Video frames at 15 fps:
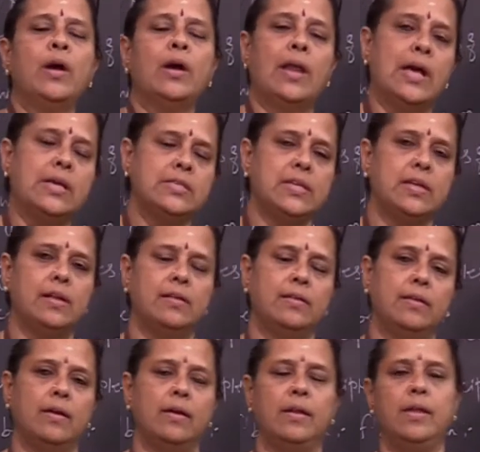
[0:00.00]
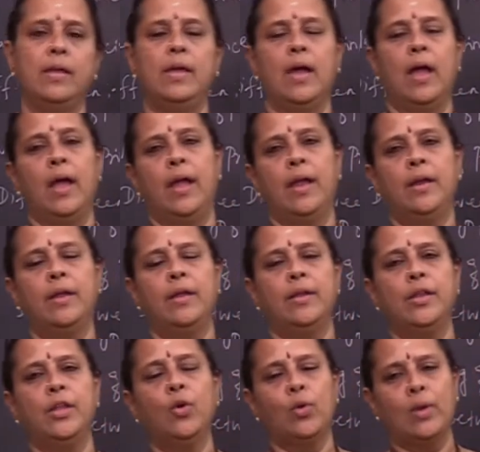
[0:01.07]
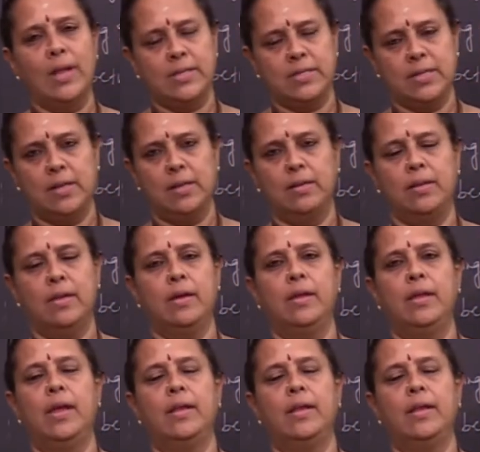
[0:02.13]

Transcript: classical theory and neoclassical theory